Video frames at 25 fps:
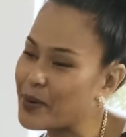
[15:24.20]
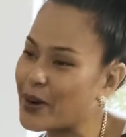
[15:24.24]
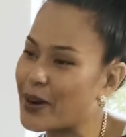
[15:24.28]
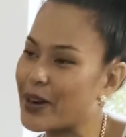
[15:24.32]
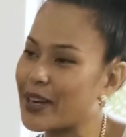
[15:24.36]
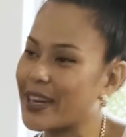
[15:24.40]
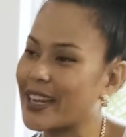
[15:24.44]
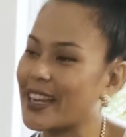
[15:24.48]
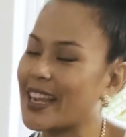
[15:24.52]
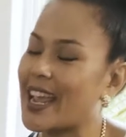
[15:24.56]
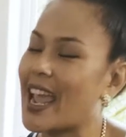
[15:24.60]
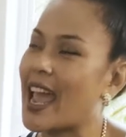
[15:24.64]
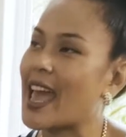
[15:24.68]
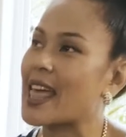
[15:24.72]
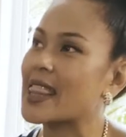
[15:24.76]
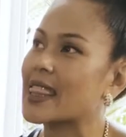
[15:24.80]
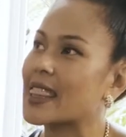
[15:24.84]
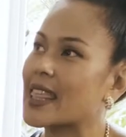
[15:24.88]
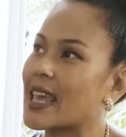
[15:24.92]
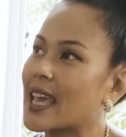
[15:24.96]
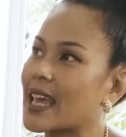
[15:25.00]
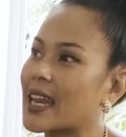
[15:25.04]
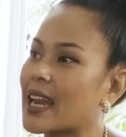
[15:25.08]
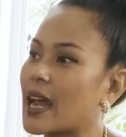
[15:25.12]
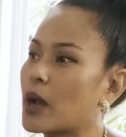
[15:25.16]
party.
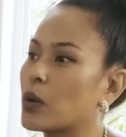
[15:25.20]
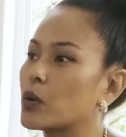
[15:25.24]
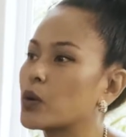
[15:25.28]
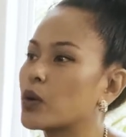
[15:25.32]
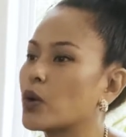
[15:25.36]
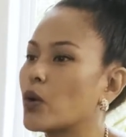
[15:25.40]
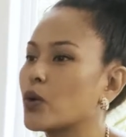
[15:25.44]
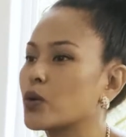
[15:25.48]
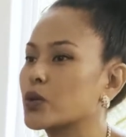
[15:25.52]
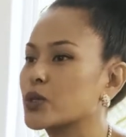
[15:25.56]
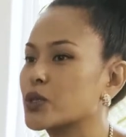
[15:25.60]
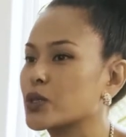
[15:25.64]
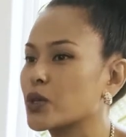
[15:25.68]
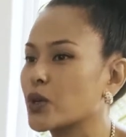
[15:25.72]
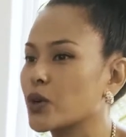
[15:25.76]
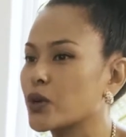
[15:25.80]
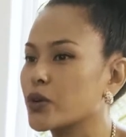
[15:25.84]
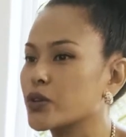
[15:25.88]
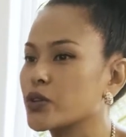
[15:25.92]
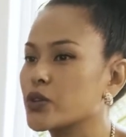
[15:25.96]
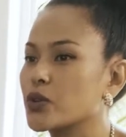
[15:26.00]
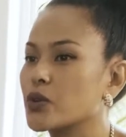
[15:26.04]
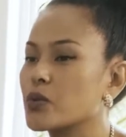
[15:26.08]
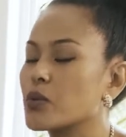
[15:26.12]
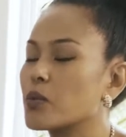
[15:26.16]
And then I will
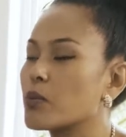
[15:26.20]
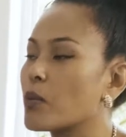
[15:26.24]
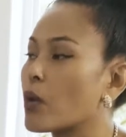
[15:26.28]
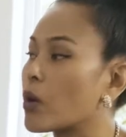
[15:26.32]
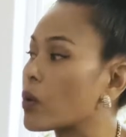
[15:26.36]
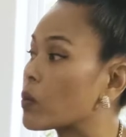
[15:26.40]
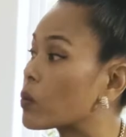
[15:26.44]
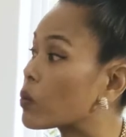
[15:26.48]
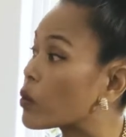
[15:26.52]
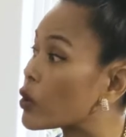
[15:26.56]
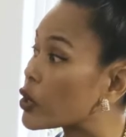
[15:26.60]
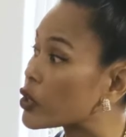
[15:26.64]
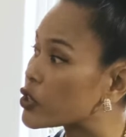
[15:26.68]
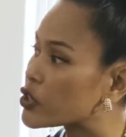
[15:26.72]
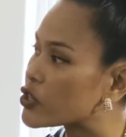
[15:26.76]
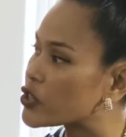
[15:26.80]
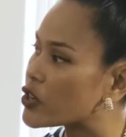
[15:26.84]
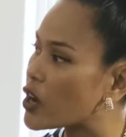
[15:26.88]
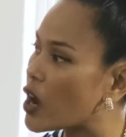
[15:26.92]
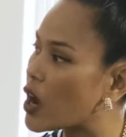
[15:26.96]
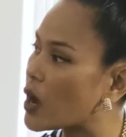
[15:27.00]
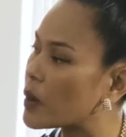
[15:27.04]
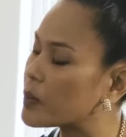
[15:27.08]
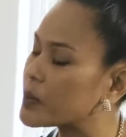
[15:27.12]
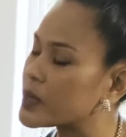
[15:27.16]
also do more
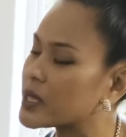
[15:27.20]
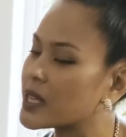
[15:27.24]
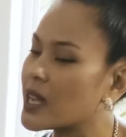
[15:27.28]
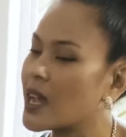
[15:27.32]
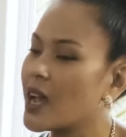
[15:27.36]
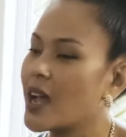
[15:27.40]
workshops.